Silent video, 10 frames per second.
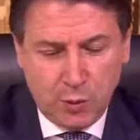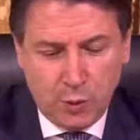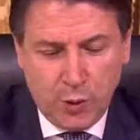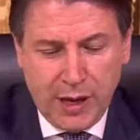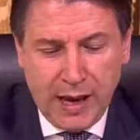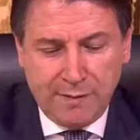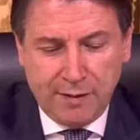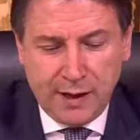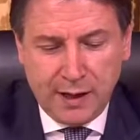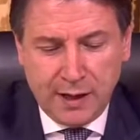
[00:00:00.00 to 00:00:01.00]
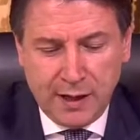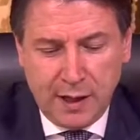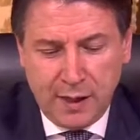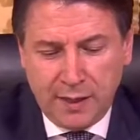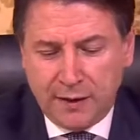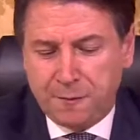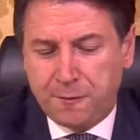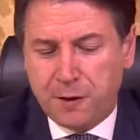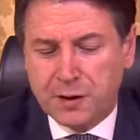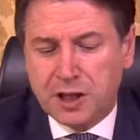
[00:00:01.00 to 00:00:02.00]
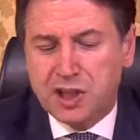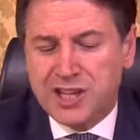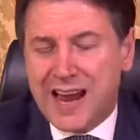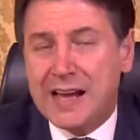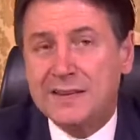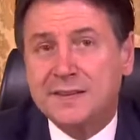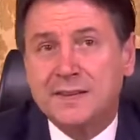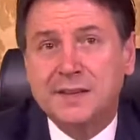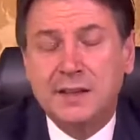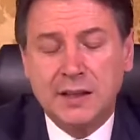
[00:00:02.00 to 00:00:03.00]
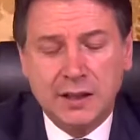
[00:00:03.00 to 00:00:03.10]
We have uh, therefore the chance